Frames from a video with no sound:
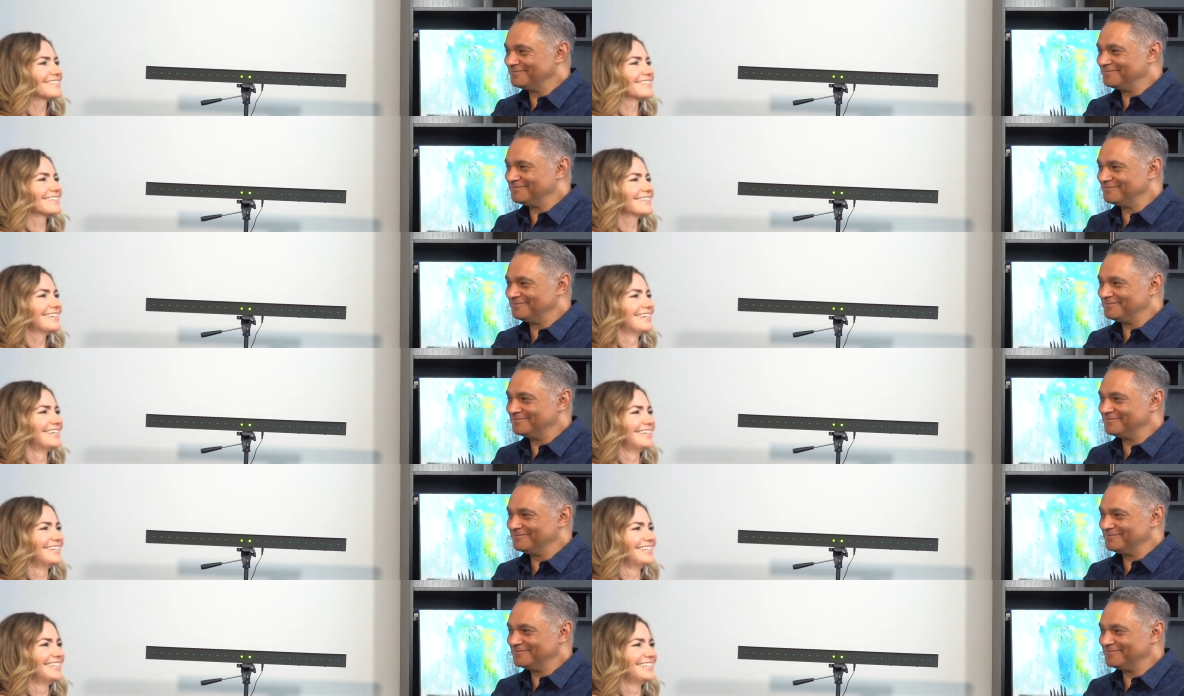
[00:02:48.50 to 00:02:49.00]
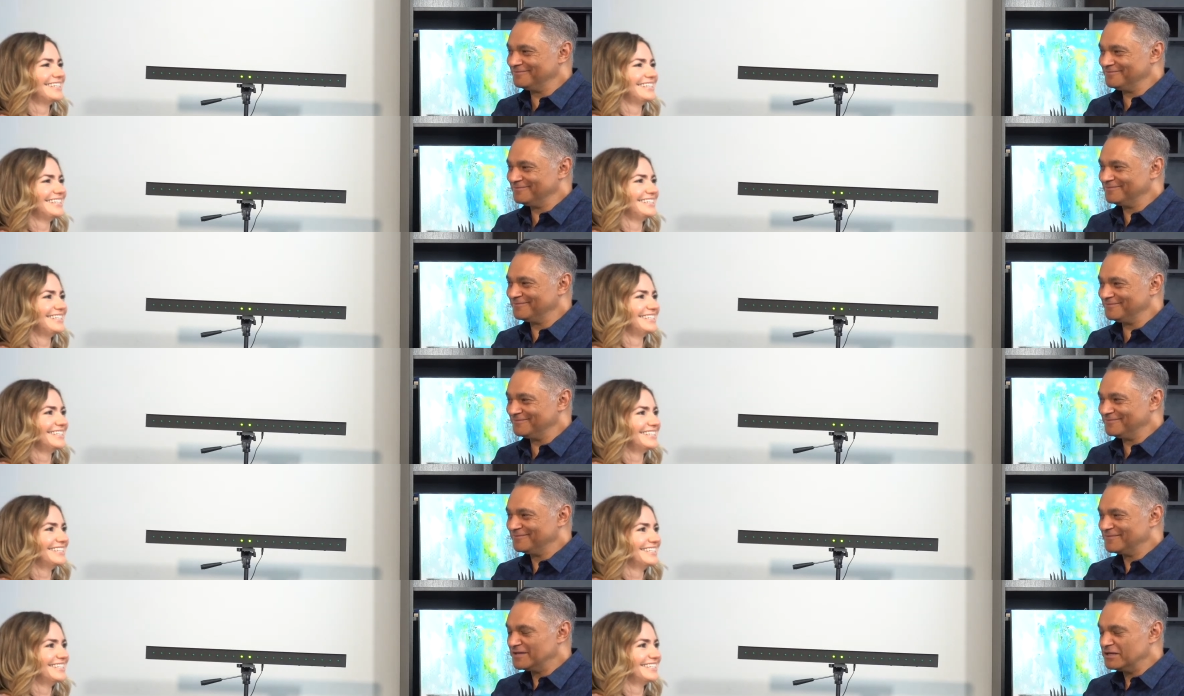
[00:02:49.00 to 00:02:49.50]

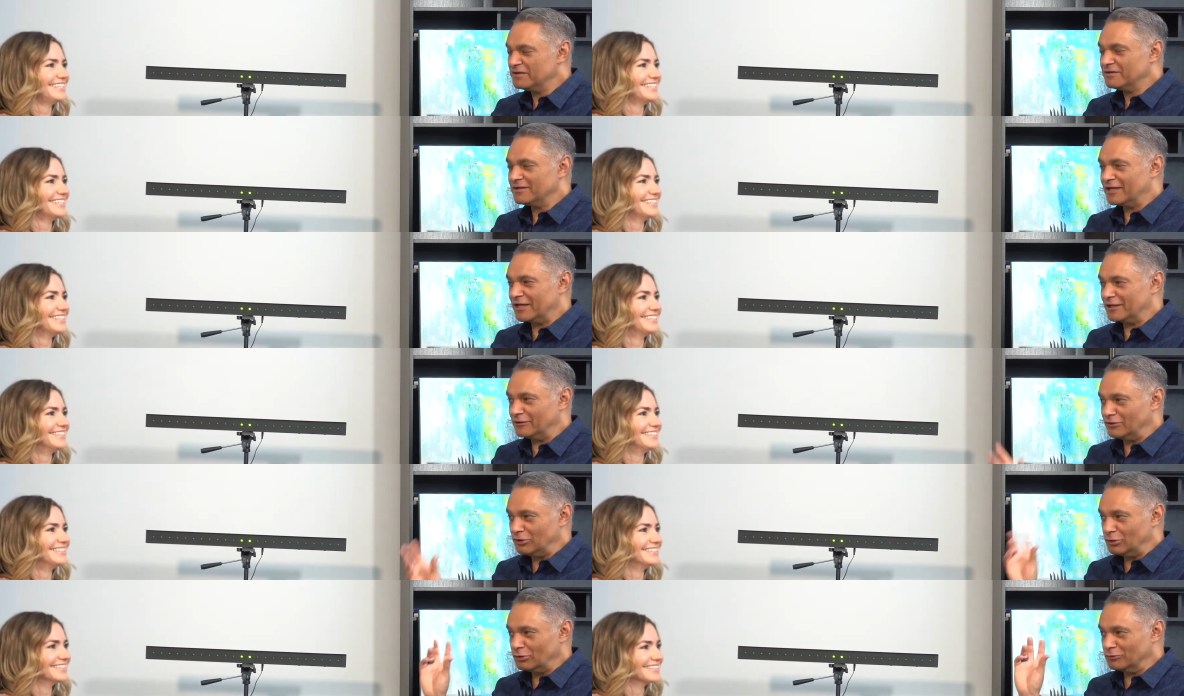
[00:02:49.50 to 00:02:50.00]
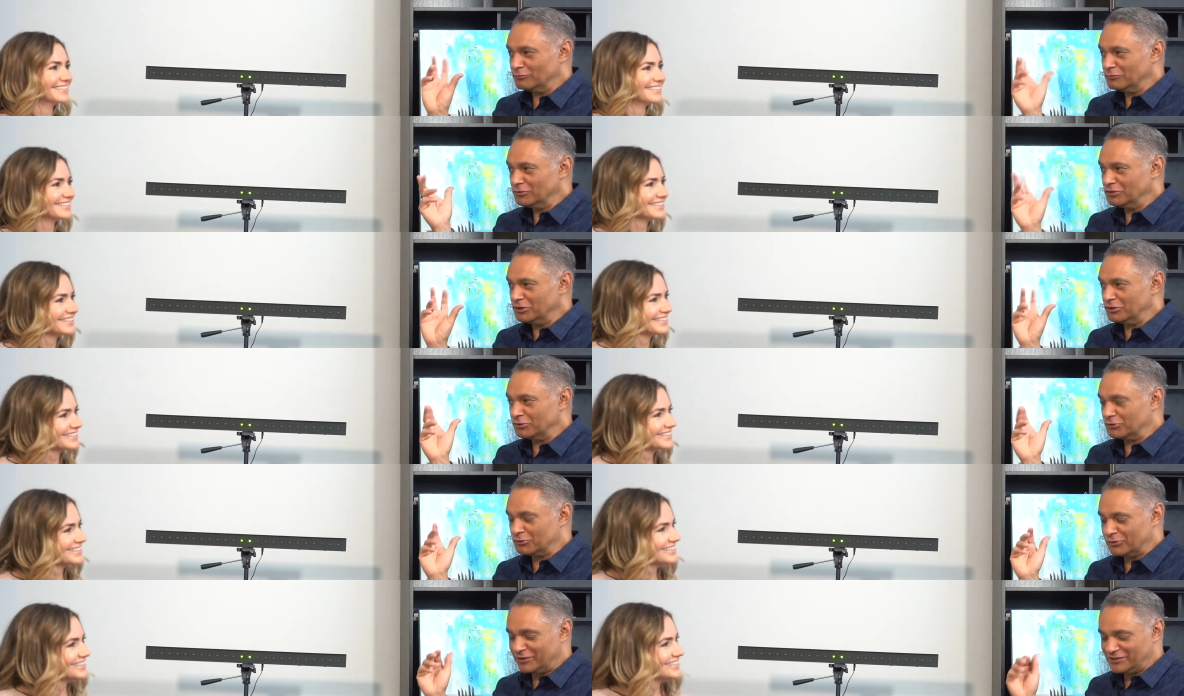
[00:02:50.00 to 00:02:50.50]
Speaker 1: and a little
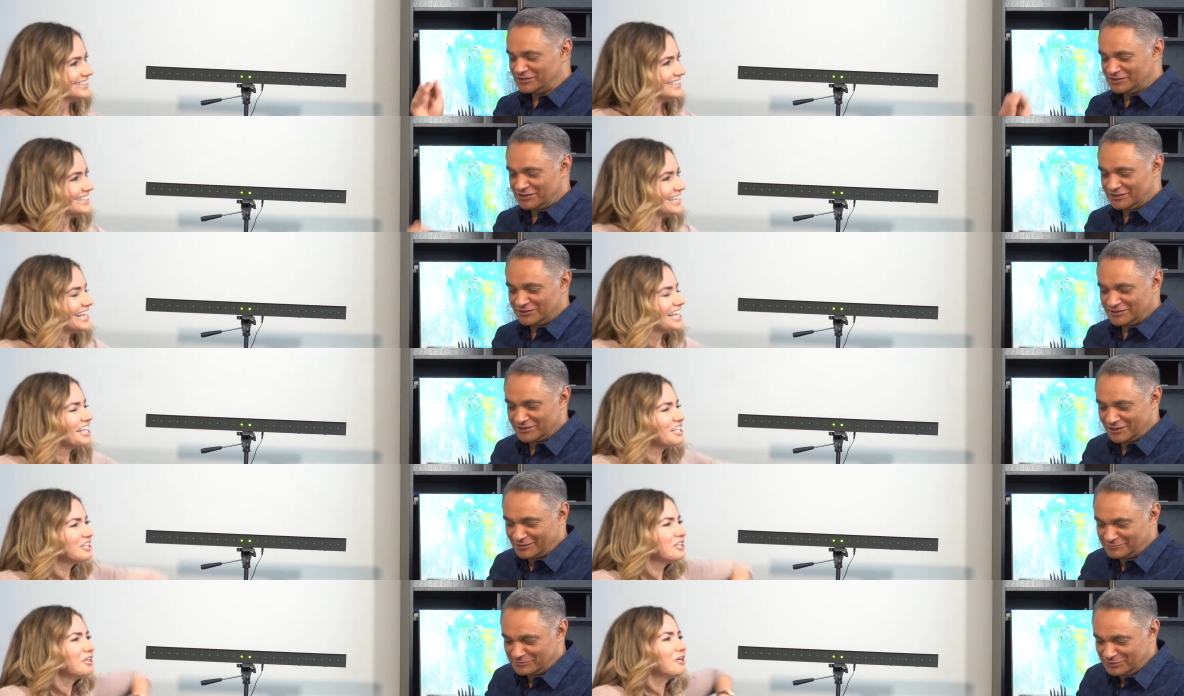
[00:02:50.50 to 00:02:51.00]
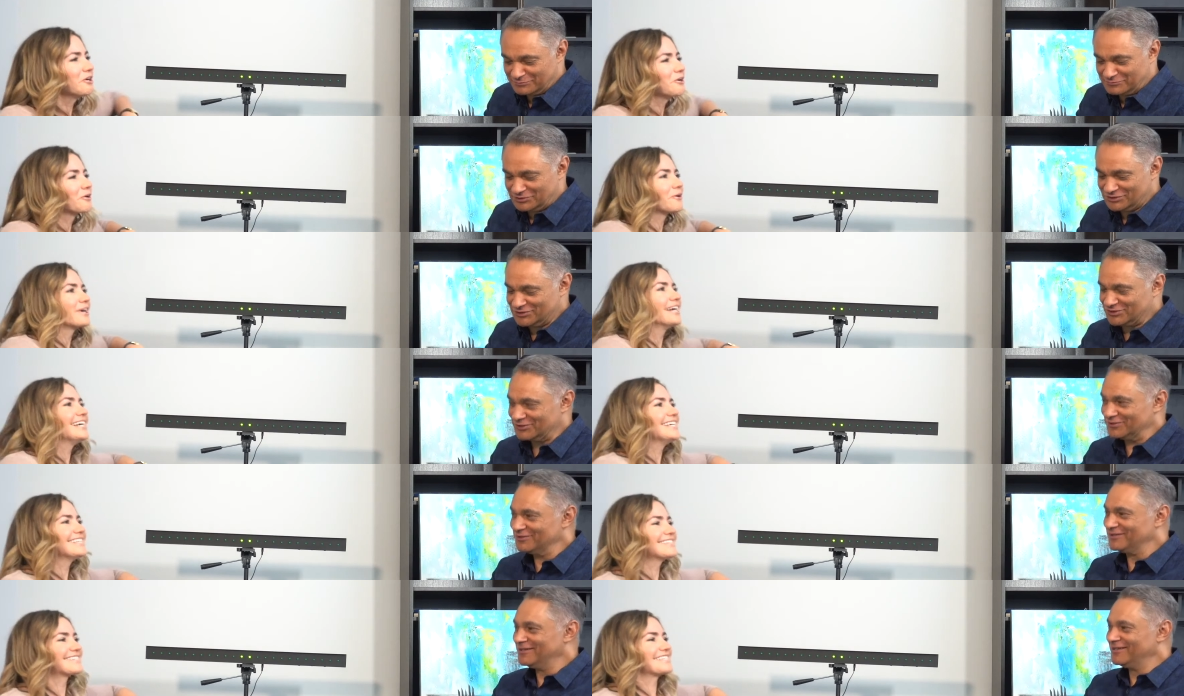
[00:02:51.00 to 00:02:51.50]
little crazy at times. A little
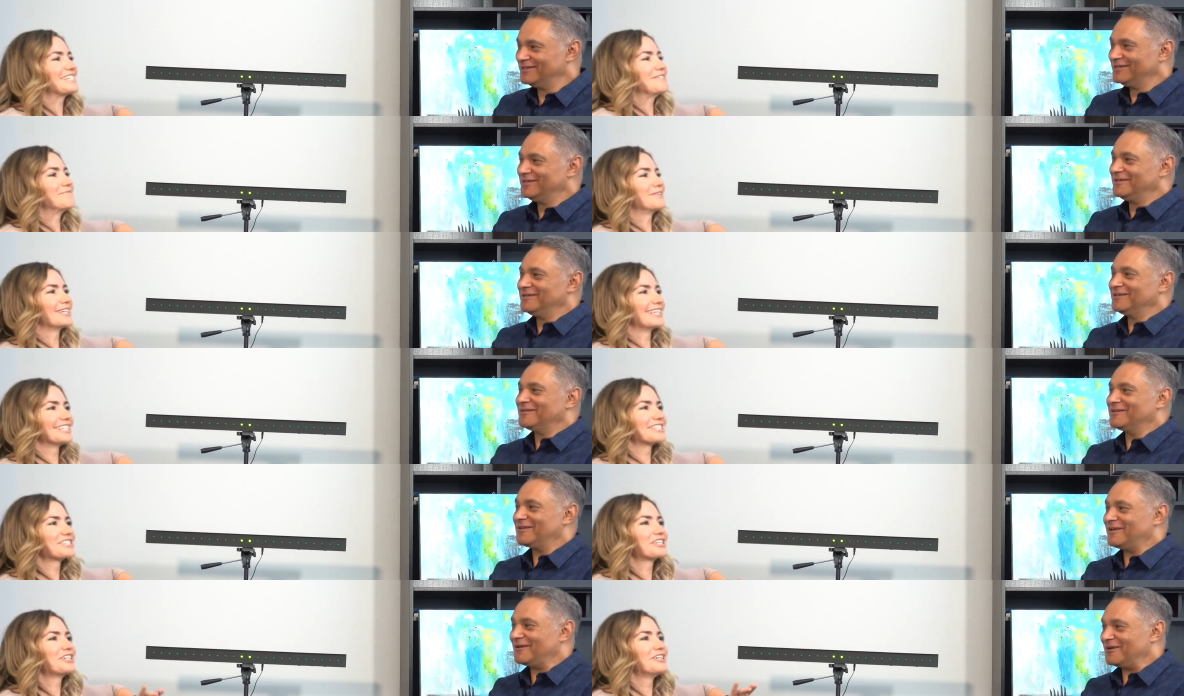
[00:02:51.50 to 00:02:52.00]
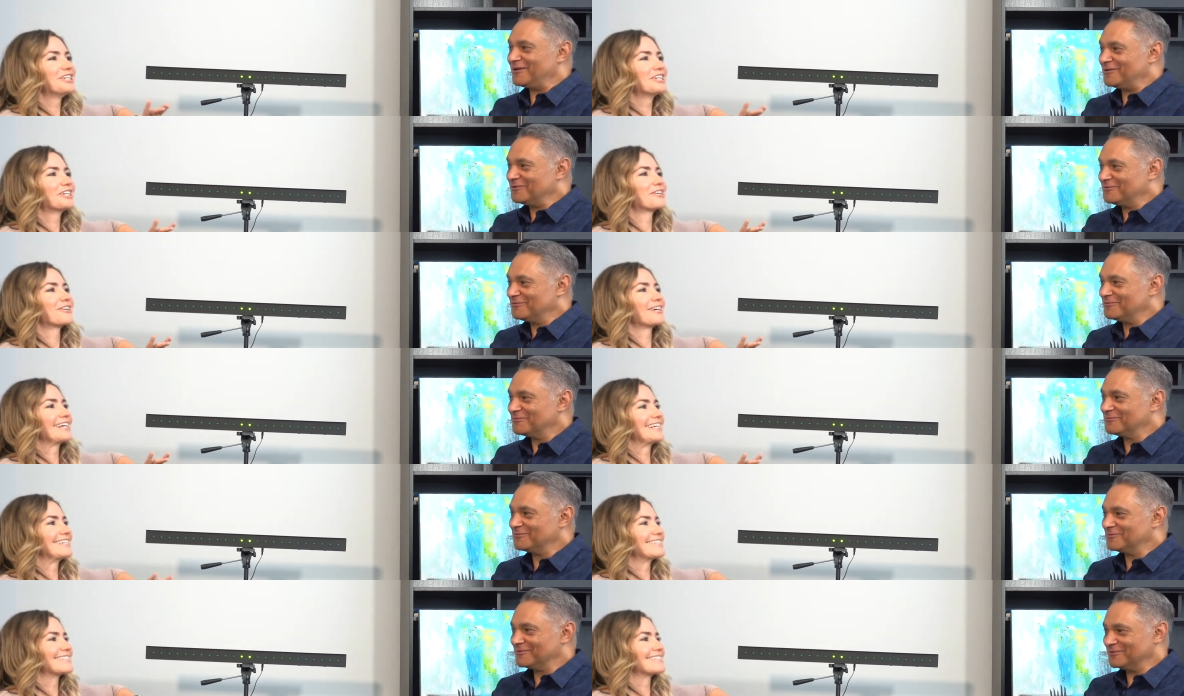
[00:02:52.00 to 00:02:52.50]
crazy, sure. but it's yeah.
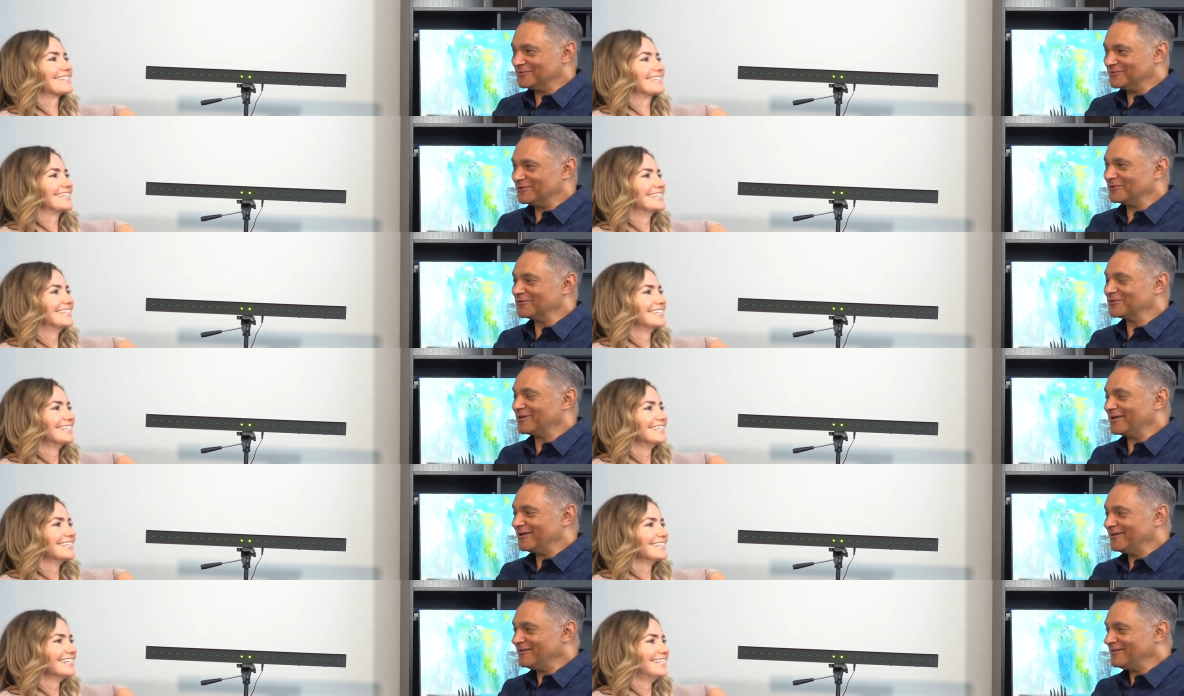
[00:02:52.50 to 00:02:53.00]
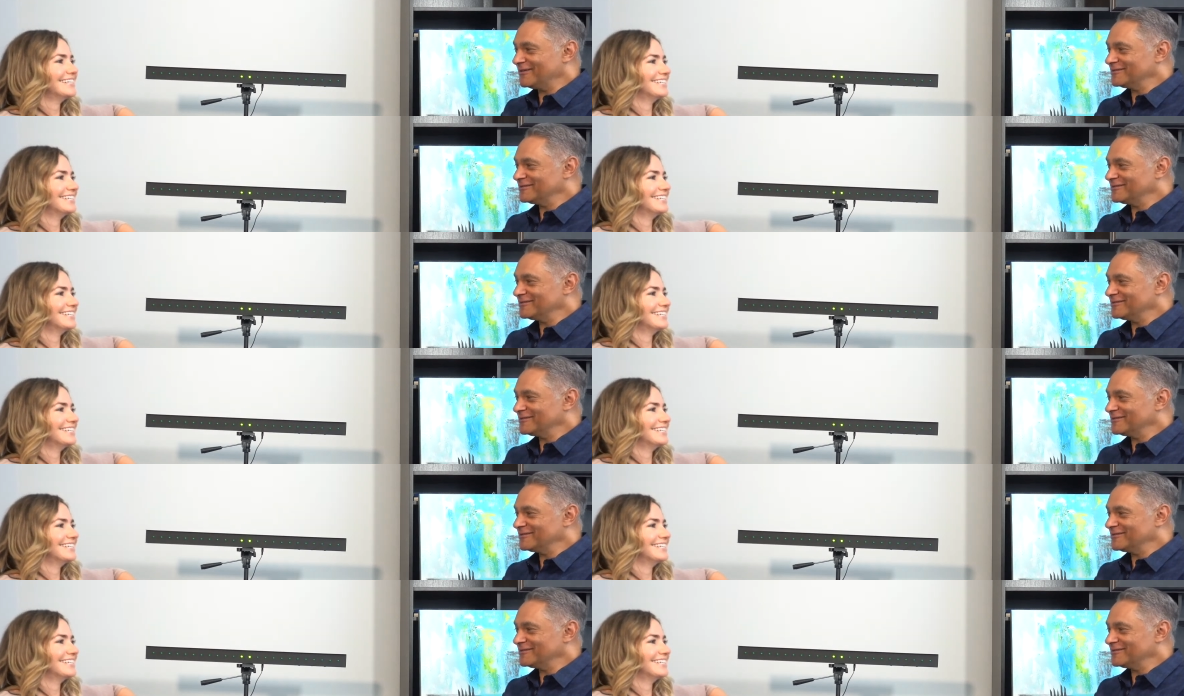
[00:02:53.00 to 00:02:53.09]
good crazy. Okay,